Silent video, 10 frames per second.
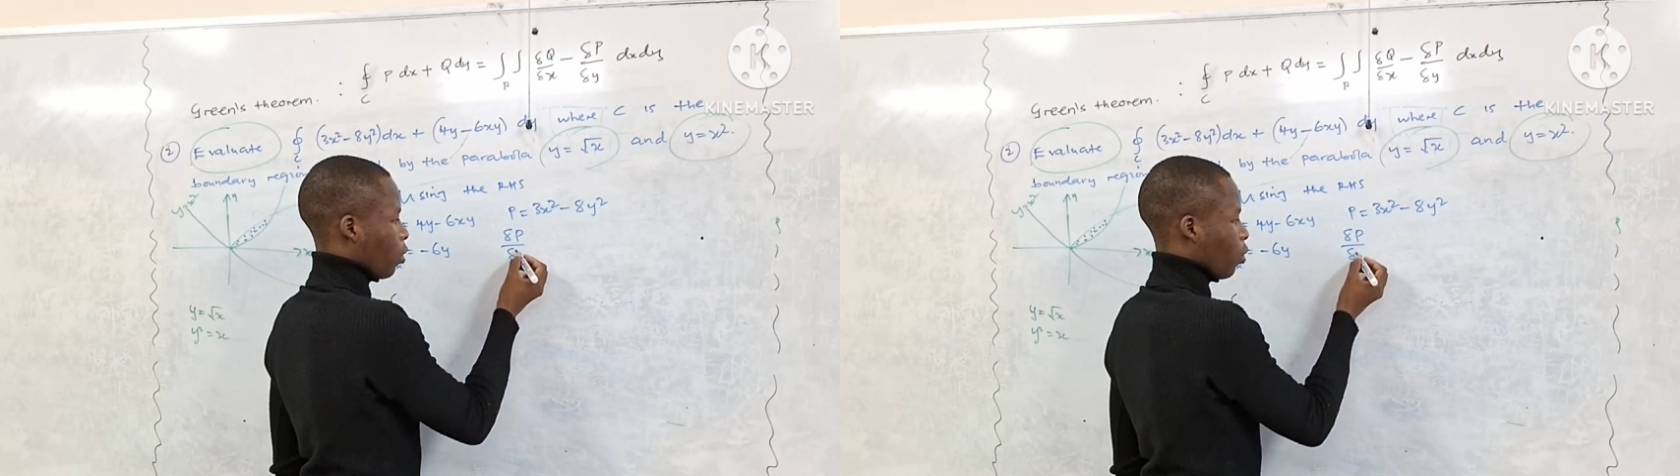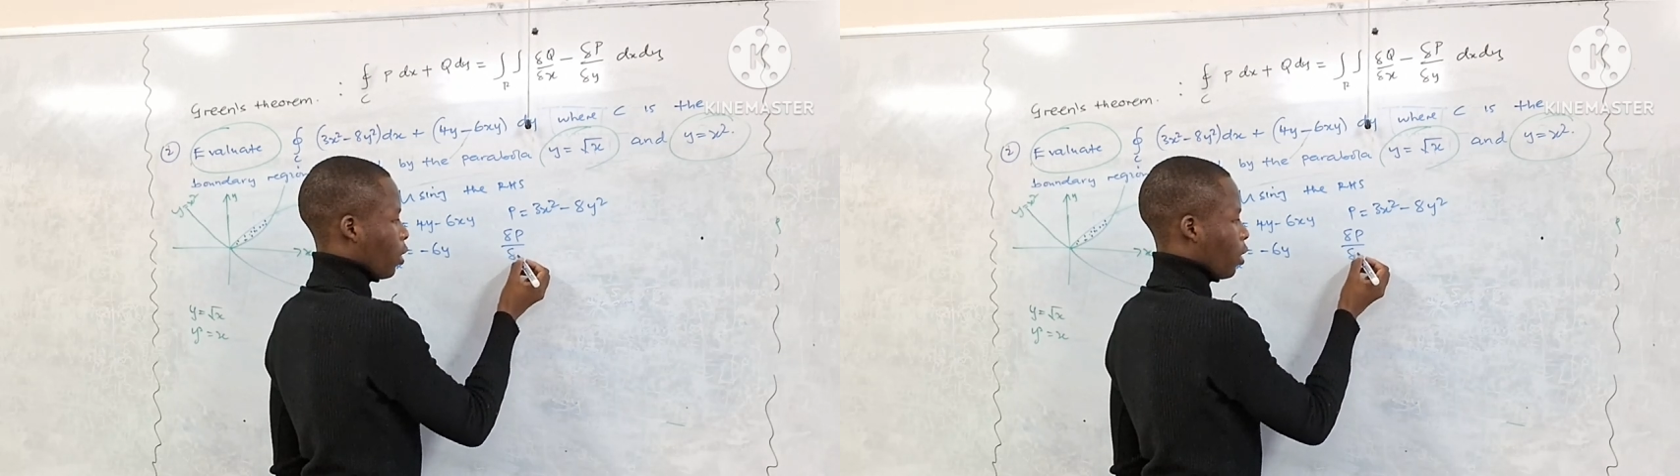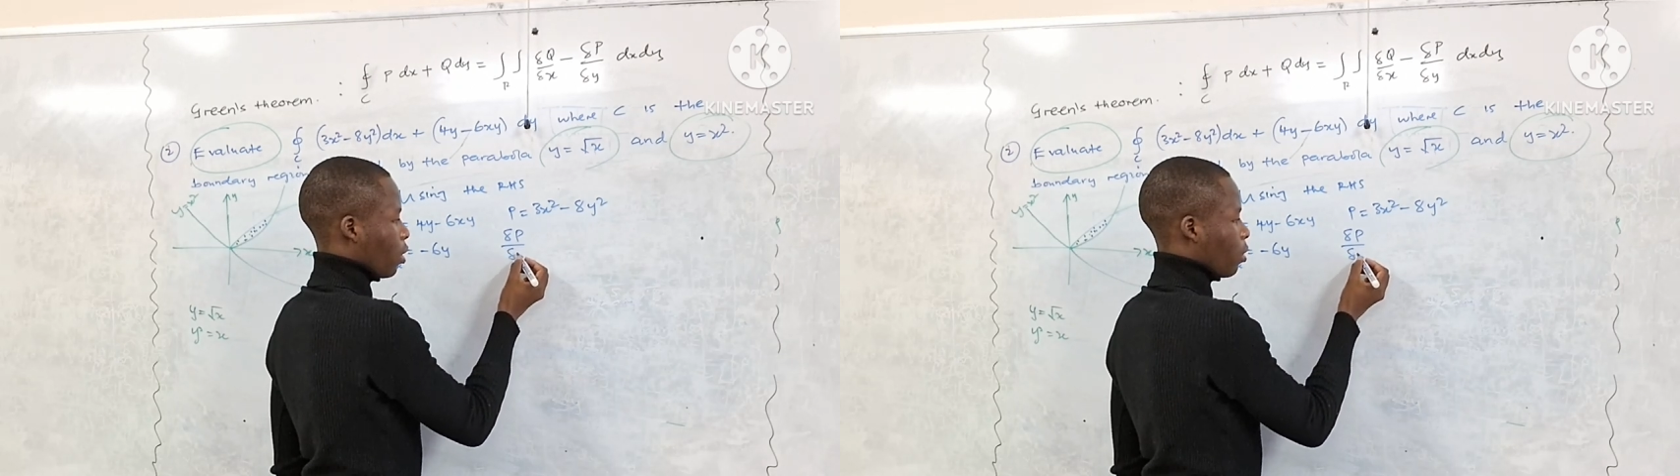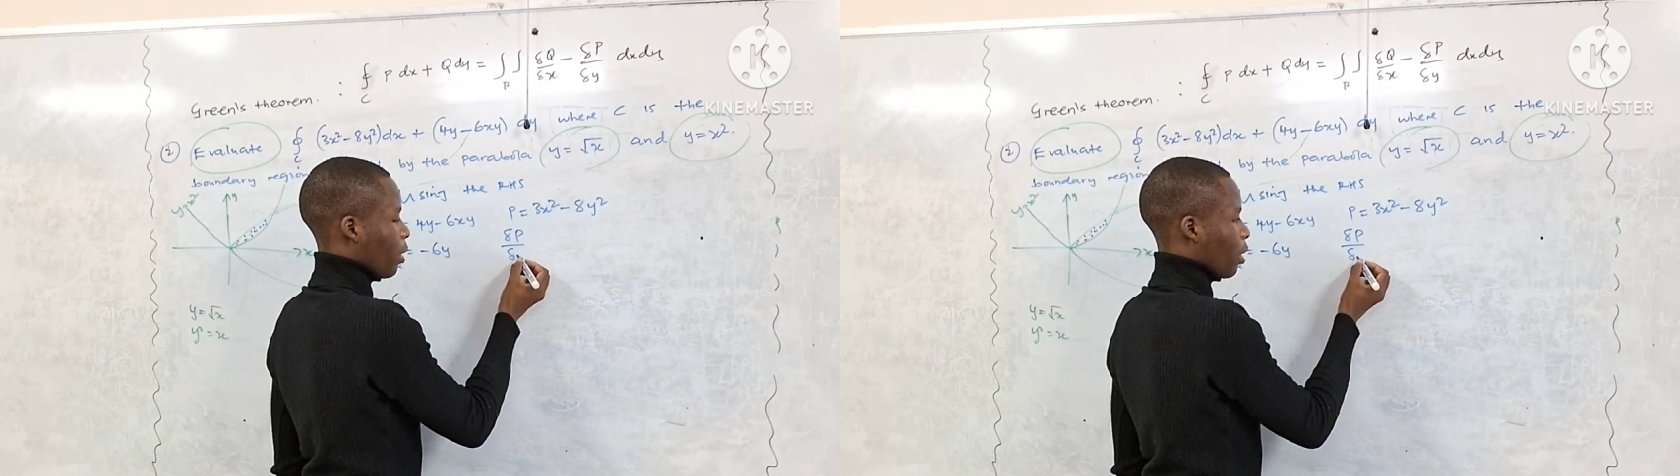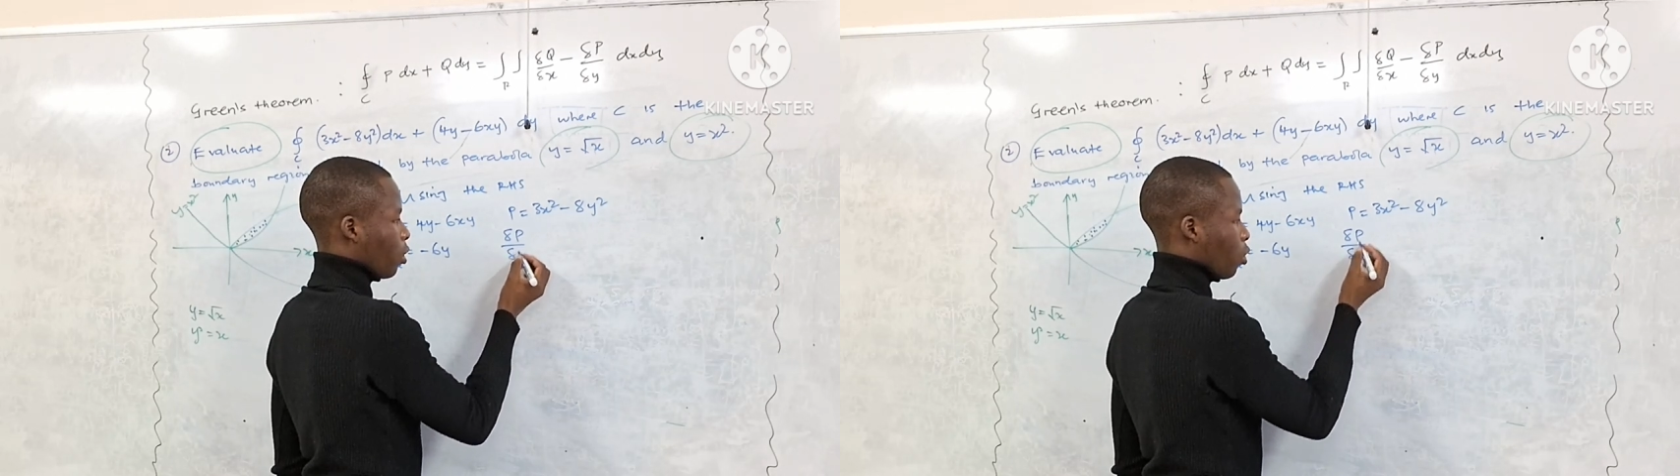with
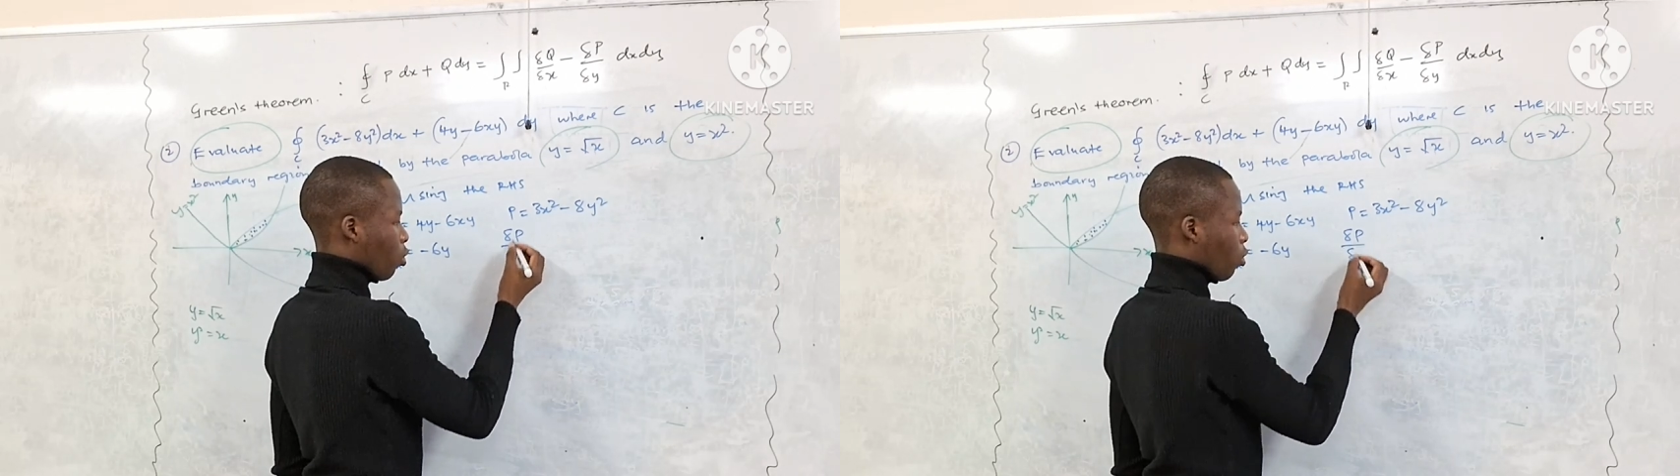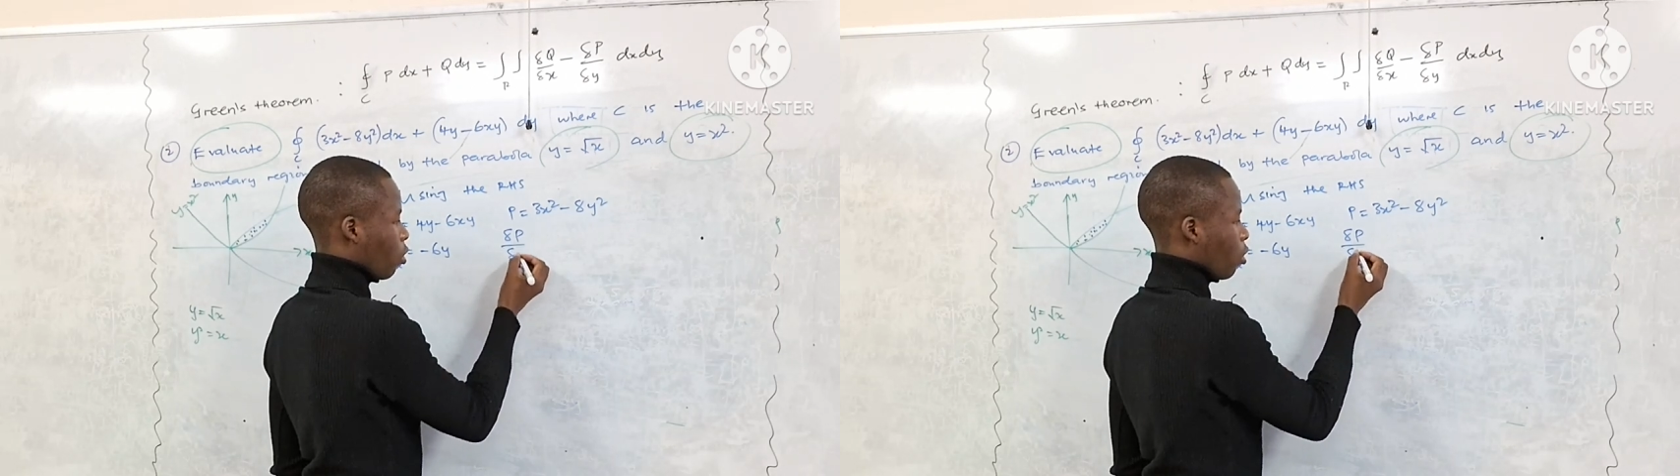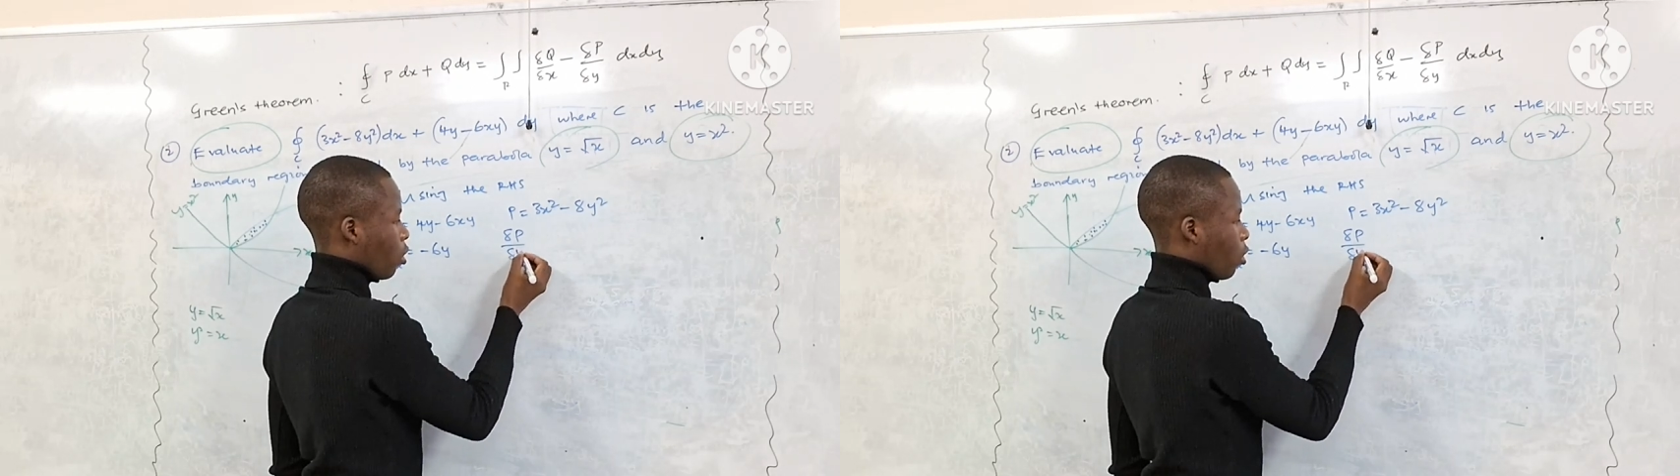respect to